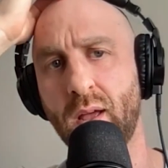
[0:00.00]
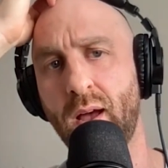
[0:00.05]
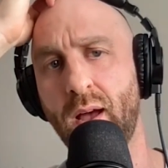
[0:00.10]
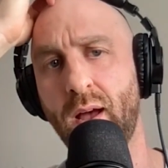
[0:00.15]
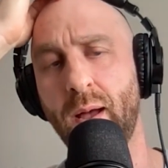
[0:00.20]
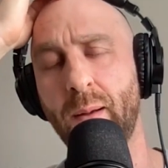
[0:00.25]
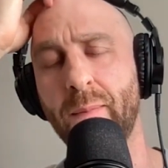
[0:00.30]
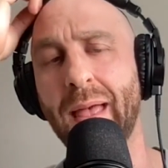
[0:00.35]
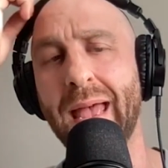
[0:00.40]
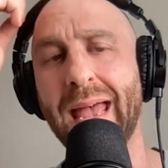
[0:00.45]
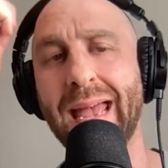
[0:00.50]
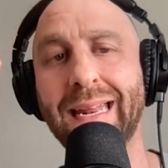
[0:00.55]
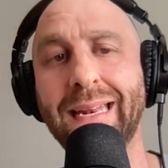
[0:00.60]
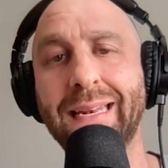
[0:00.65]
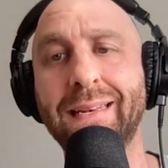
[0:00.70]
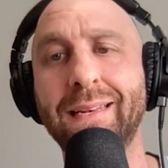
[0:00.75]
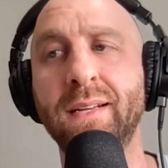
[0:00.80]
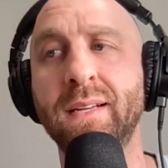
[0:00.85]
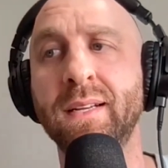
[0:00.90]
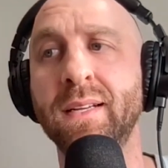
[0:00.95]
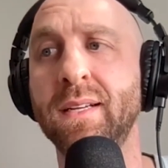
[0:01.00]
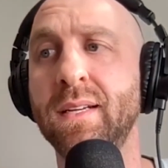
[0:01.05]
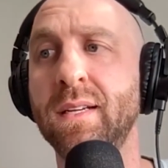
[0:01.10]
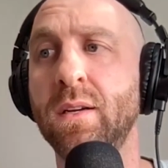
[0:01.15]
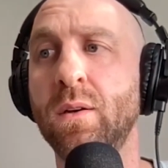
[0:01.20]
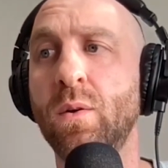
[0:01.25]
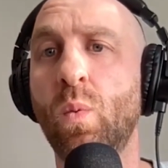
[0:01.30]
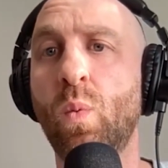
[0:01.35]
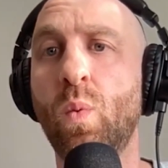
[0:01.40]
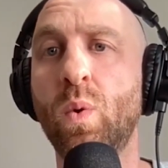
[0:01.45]
And
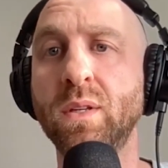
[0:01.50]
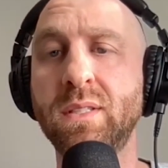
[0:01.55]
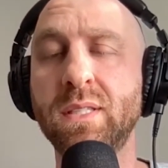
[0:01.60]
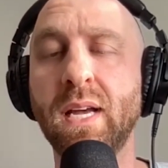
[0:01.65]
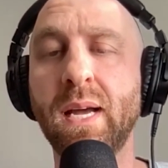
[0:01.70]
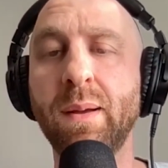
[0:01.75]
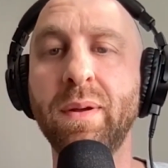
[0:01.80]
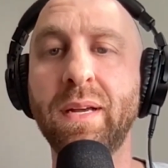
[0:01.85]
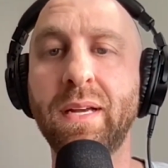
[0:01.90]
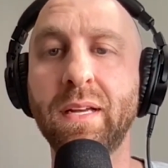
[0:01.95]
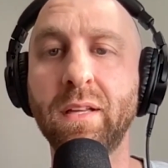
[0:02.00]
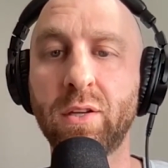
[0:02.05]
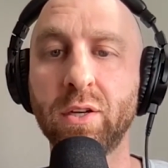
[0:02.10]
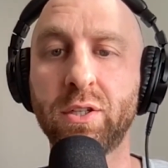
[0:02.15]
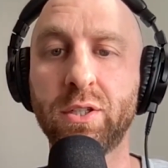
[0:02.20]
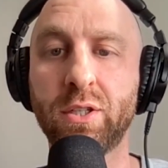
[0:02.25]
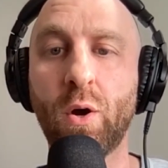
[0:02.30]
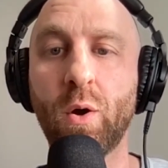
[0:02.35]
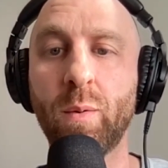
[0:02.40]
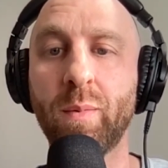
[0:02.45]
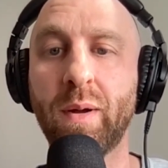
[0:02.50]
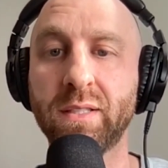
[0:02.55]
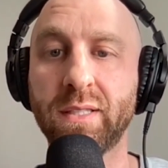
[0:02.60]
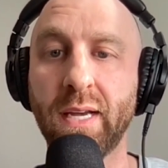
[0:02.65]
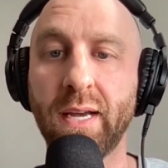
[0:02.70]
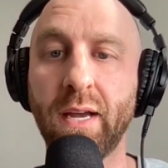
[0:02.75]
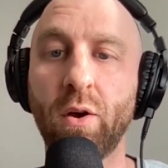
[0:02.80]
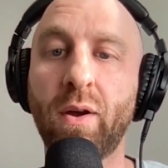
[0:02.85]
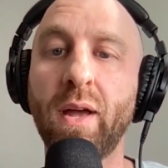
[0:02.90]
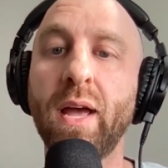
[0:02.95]
once I begin to show him, I'll
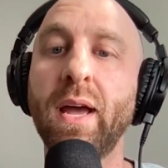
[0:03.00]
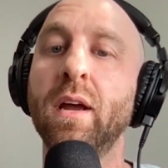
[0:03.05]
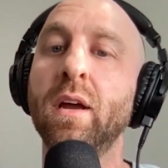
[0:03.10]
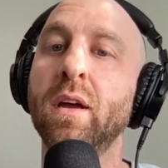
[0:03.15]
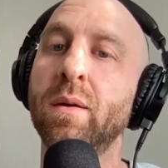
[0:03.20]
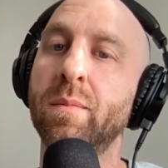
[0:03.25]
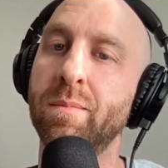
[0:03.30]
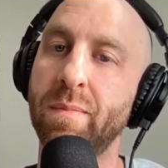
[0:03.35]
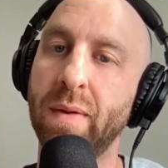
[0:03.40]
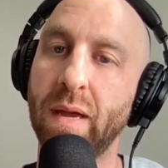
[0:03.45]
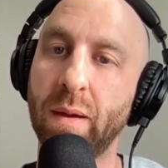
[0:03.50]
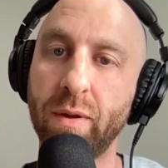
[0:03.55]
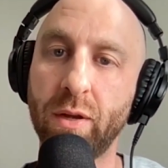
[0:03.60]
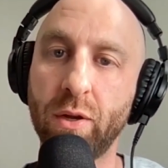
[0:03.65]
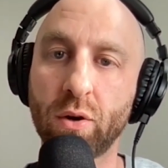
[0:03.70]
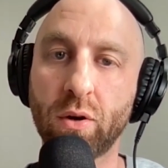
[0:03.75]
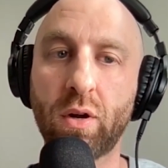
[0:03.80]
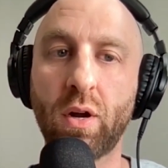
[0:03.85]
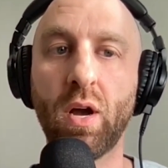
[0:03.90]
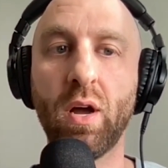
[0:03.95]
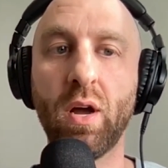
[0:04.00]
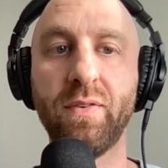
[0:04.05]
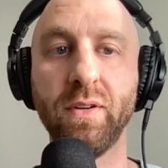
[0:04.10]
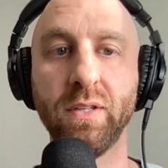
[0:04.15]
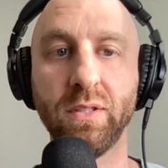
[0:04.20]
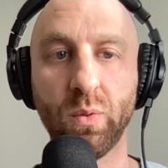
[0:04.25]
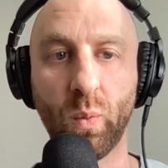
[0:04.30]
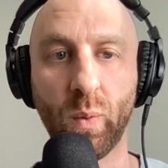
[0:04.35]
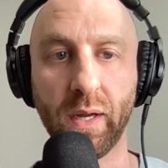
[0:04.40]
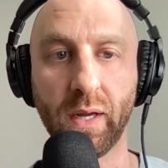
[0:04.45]
say, okay, maybe your cuff
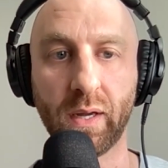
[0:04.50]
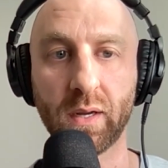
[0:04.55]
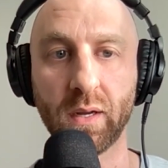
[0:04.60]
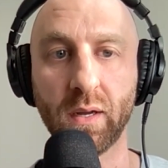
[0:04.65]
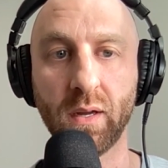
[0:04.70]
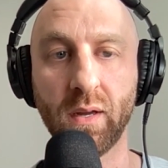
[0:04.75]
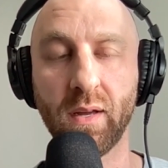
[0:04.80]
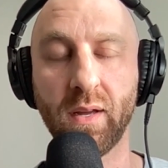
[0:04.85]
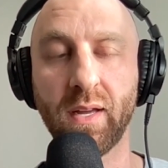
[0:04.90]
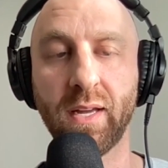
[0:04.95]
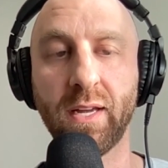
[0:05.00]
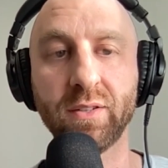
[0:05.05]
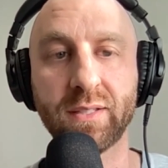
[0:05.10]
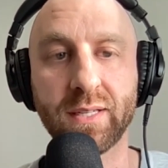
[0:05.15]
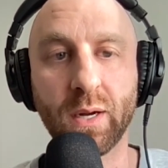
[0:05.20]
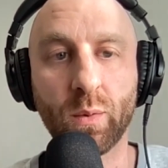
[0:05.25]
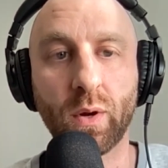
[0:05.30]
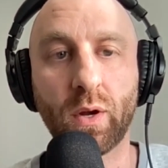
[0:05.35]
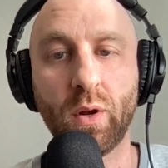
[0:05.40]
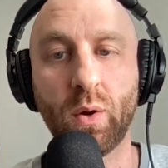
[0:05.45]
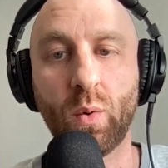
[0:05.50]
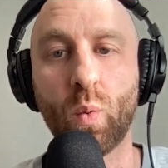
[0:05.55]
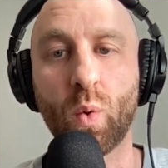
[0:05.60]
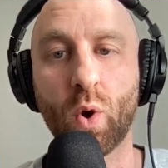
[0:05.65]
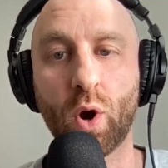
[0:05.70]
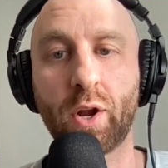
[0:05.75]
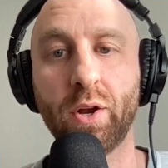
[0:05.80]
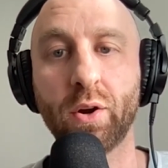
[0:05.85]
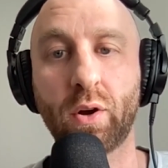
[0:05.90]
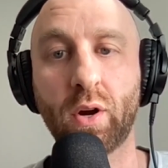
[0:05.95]
is weak. Here's how we're going to
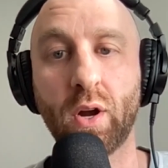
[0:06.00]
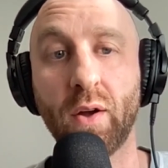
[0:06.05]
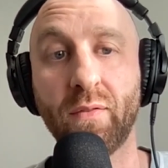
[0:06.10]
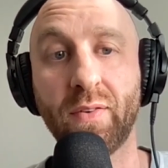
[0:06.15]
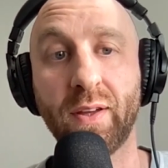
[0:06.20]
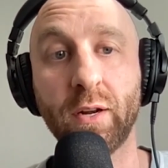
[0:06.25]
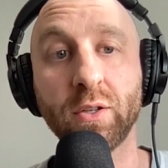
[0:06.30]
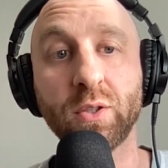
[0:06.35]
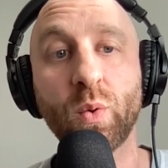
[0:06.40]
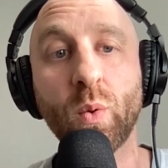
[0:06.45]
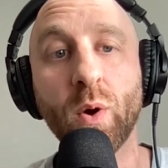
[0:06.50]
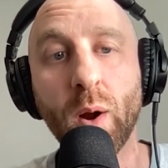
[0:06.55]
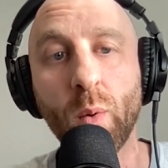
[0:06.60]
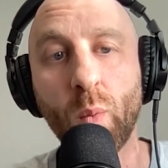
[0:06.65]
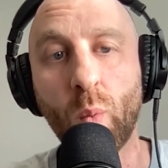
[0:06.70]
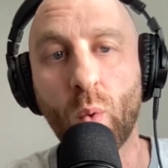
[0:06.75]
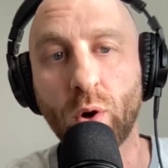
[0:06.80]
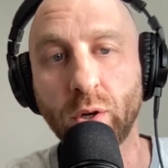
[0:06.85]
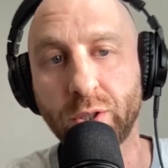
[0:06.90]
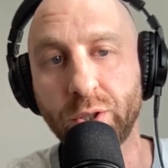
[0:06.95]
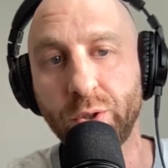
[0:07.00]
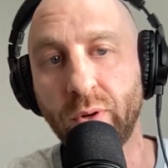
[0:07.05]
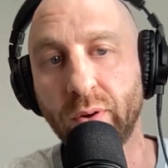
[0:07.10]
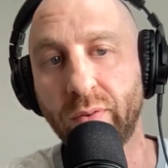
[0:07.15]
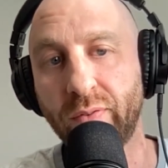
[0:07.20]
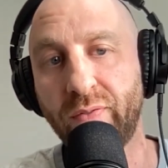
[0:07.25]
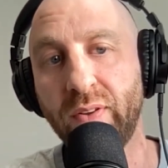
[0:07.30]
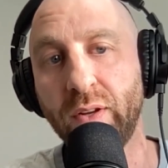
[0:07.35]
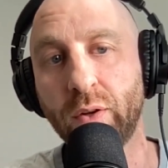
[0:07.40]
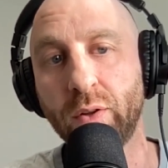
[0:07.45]
work your cuff. Here's where I want you to
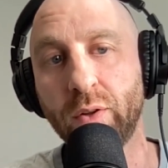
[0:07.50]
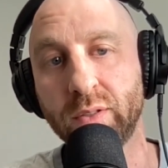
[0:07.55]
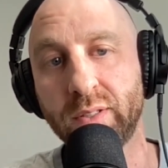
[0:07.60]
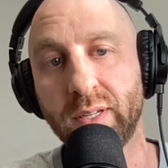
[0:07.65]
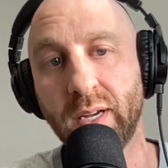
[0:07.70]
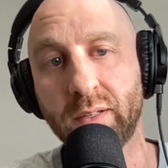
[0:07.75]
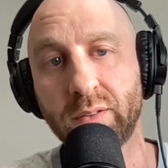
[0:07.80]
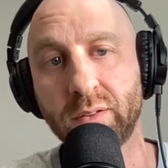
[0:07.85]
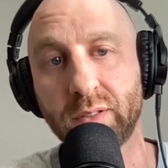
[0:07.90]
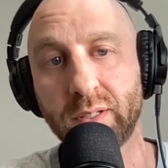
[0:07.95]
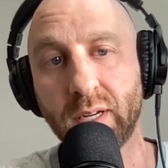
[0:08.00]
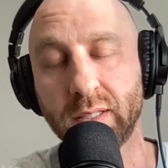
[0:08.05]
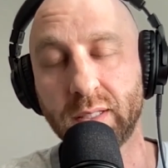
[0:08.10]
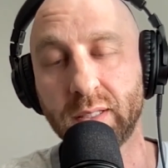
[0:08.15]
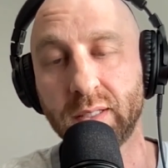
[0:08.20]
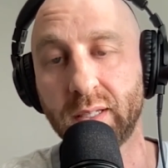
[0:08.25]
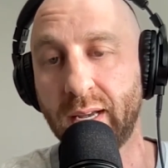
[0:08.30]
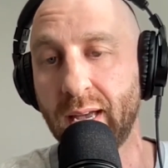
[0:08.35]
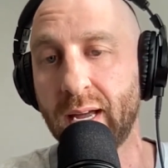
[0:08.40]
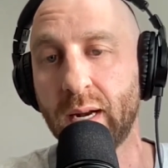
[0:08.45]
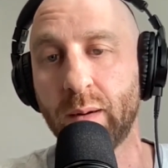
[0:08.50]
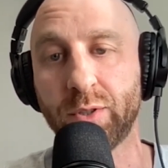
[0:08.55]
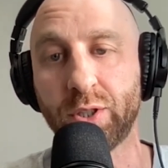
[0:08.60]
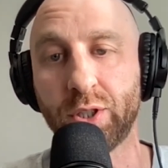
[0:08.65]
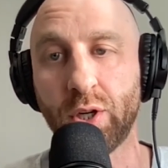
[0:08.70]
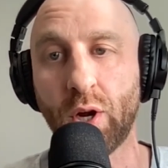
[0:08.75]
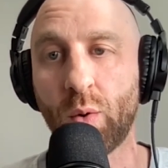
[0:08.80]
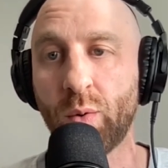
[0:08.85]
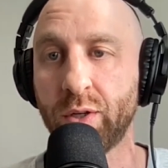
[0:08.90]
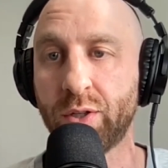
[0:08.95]
feel those exercises. Again, I'm
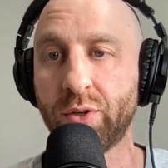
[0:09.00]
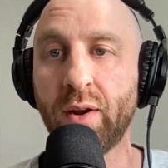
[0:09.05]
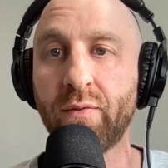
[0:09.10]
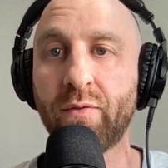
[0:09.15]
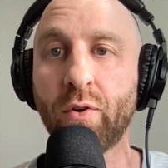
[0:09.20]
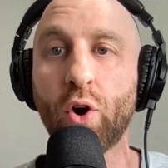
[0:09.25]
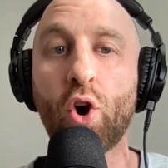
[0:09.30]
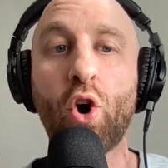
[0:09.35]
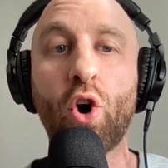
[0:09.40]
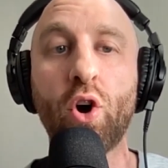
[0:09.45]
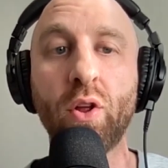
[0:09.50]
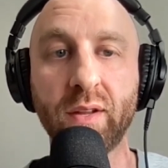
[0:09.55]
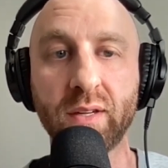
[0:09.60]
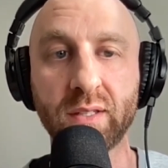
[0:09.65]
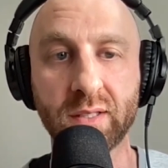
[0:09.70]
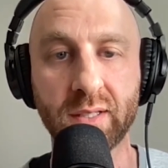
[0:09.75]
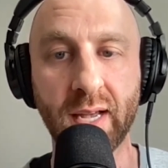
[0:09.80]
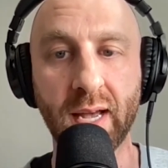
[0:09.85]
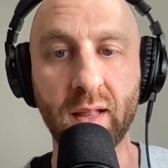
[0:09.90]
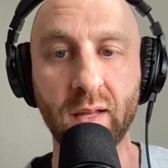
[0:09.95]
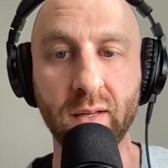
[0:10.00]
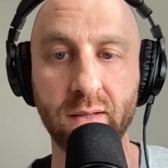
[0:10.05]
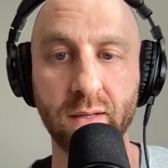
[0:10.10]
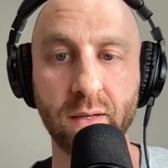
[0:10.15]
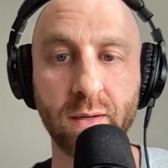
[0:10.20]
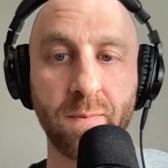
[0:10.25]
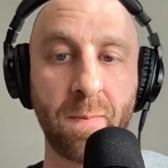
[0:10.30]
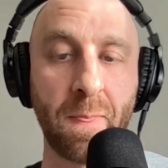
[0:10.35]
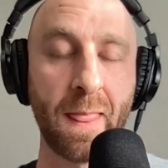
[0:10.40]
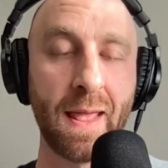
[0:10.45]
showing Trevor on the
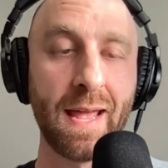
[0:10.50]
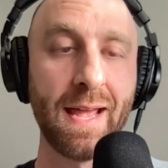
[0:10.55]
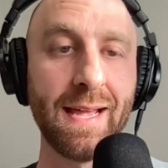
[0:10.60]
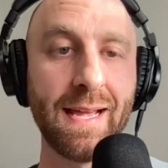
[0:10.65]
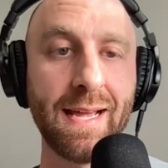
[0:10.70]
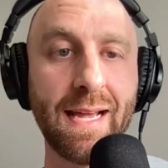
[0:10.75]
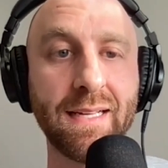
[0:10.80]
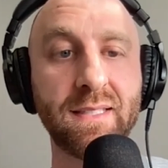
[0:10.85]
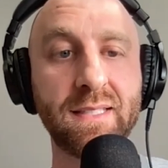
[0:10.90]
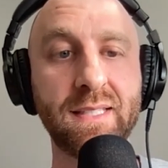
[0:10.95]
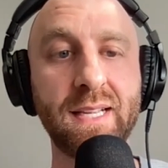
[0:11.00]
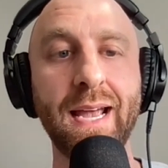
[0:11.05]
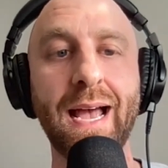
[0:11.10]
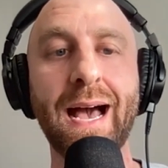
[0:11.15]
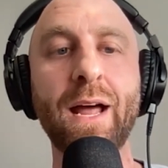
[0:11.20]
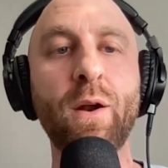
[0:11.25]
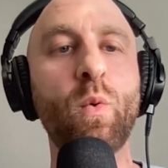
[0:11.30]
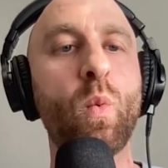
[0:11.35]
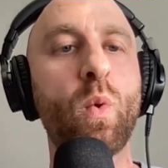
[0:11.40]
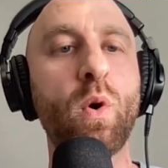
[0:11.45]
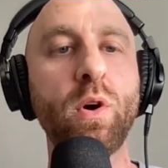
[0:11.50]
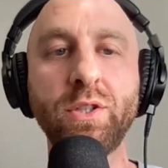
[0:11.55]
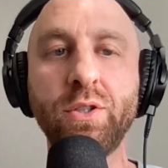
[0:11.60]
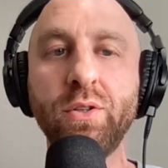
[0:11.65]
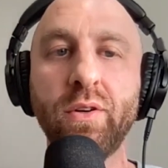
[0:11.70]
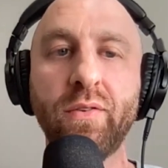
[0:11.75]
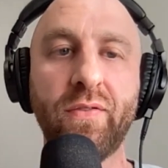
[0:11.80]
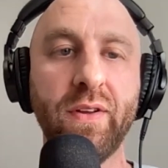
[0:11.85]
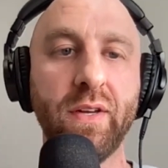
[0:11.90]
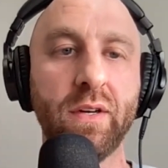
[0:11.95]
skeleton and say, I don't want
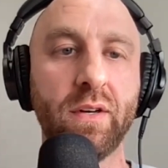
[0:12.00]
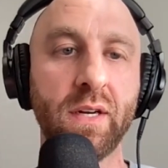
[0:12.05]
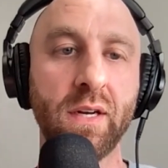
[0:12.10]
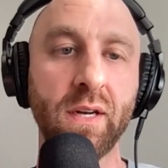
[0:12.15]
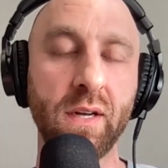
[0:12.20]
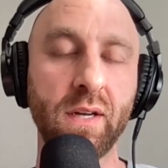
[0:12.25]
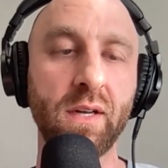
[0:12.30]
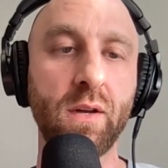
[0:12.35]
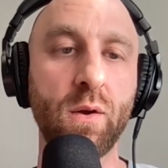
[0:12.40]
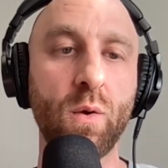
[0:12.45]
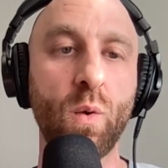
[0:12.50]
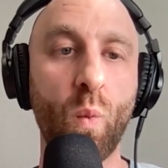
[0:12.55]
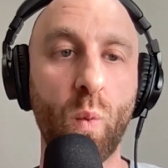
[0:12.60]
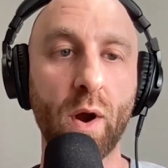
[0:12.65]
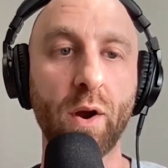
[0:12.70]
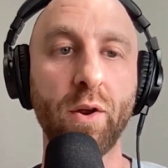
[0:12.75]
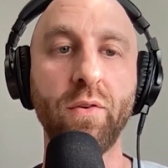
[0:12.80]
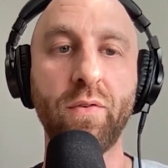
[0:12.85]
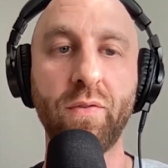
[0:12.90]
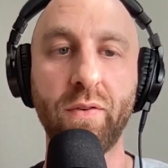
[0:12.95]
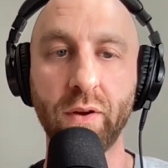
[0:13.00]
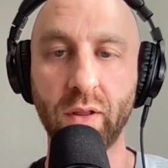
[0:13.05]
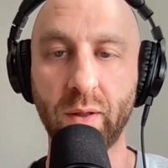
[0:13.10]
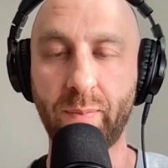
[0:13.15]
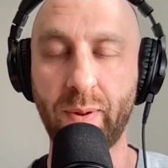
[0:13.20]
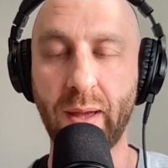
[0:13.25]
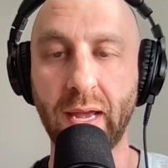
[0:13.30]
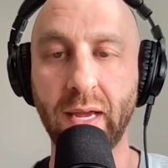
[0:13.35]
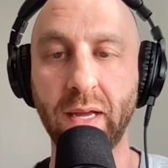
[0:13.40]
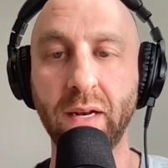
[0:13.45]
you to feel it where you feel the
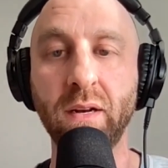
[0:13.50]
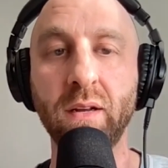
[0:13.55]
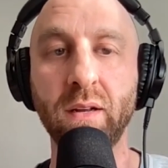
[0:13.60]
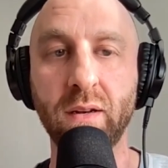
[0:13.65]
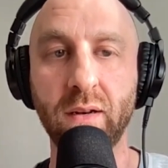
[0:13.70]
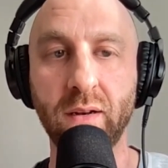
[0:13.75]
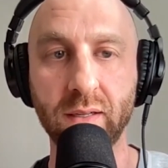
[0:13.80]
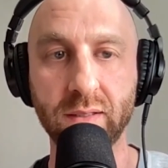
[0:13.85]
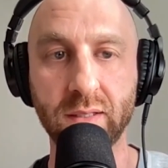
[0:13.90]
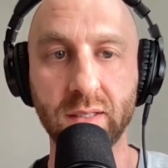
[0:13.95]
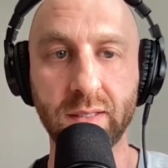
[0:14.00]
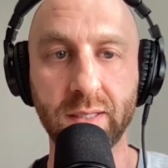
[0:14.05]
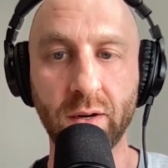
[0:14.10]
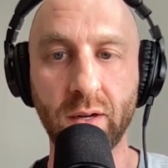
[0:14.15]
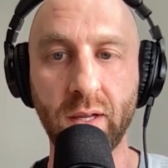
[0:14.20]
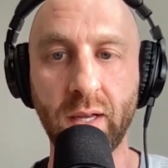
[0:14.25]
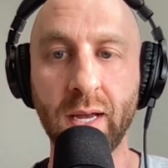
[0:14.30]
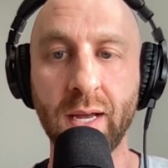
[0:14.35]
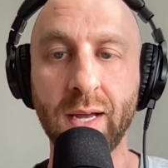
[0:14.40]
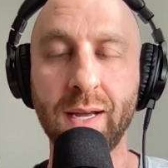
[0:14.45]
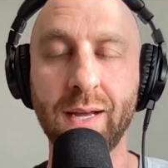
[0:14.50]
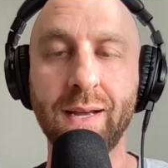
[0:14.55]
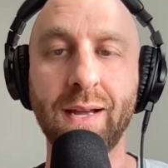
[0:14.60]
pain necessarily.